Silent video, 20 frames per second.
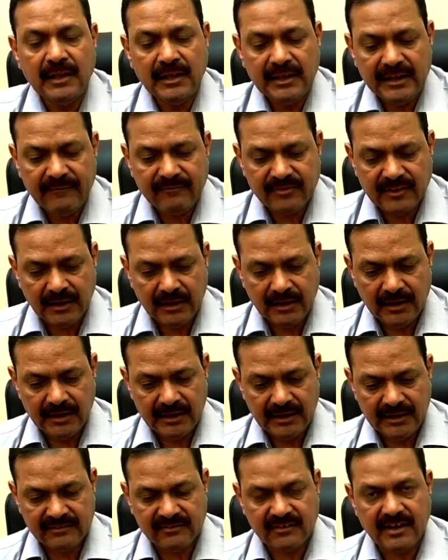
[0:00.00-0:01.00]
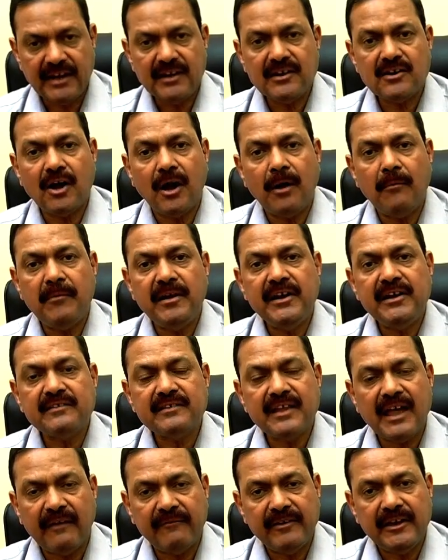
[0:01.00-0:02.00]
If the state government is
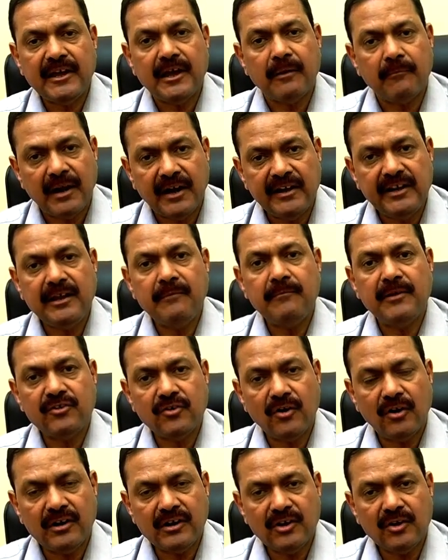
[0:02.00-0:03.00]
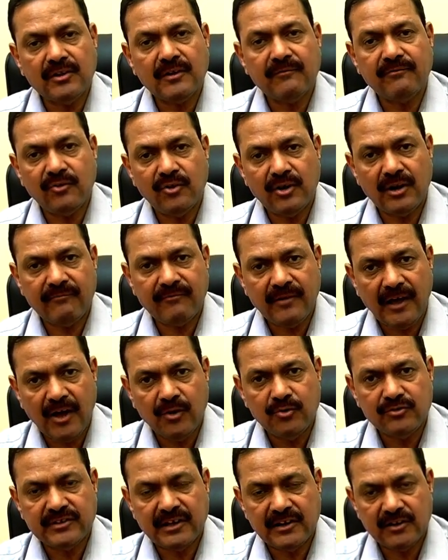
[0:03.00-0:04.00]
having commanding majority on the floor of
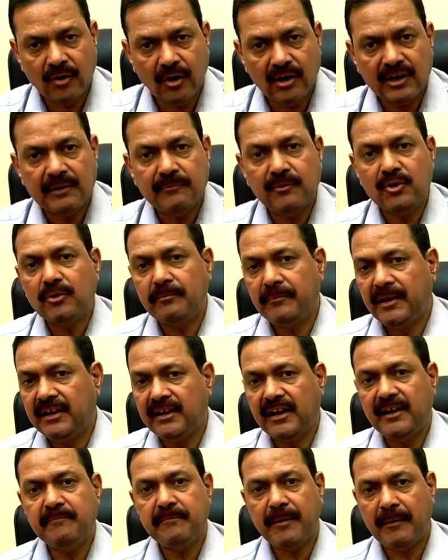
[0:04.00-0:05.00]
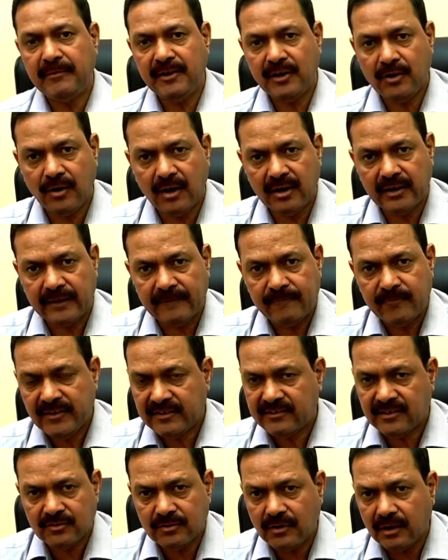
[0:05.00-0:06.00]
house and not able to maintain public order,
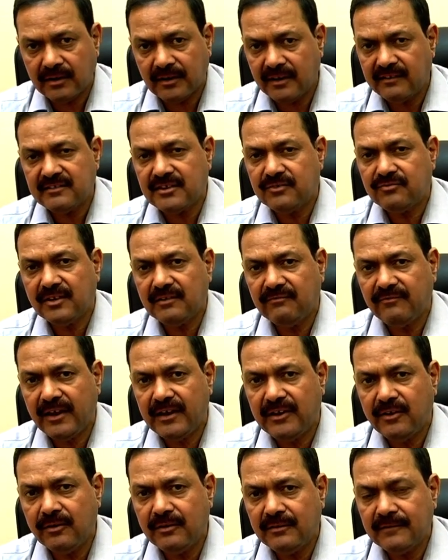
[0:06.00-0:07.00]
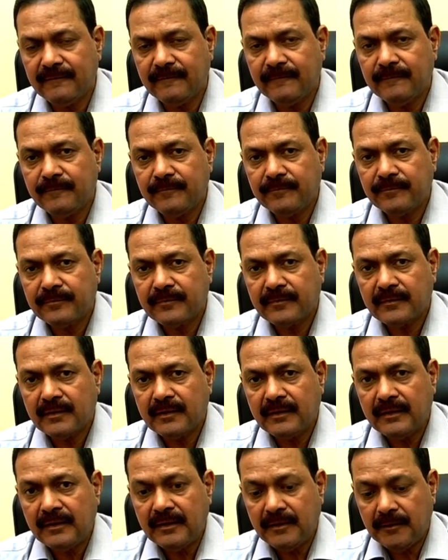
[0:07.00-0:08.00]
is it not constitutional failure?
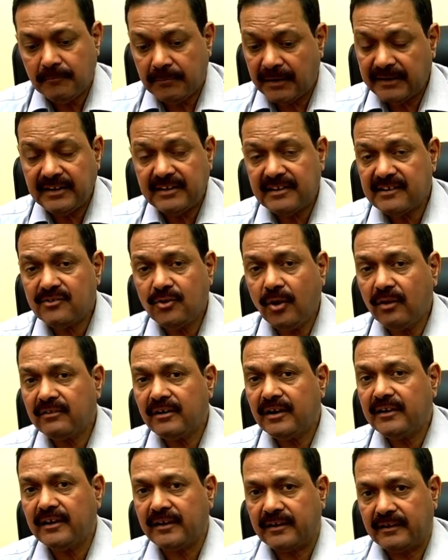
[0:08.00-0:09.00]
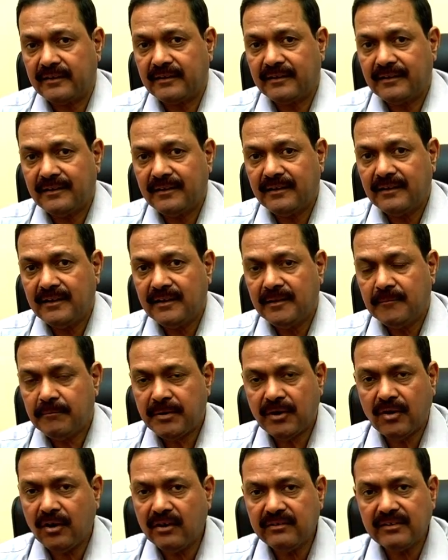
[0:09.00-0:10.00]
But it is not written.
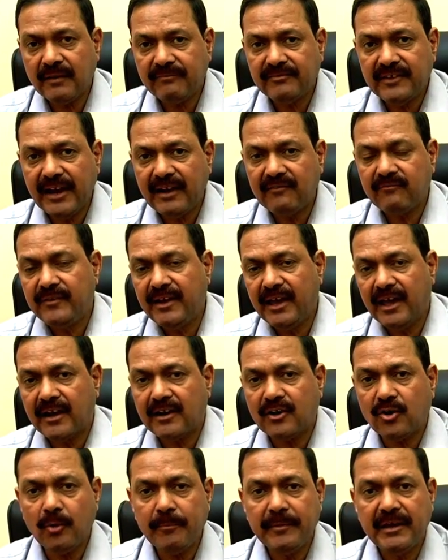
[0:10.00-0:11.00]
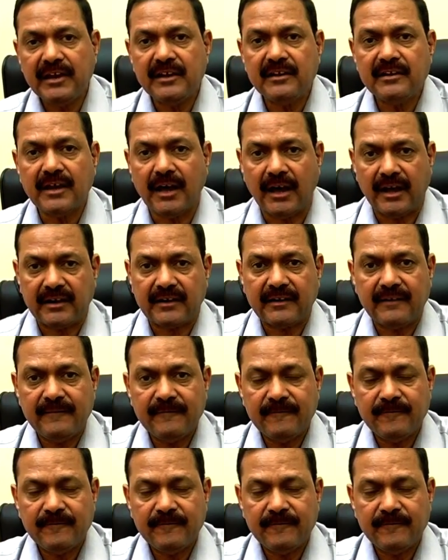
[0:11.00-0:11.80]
Because of that, we are groping in dark.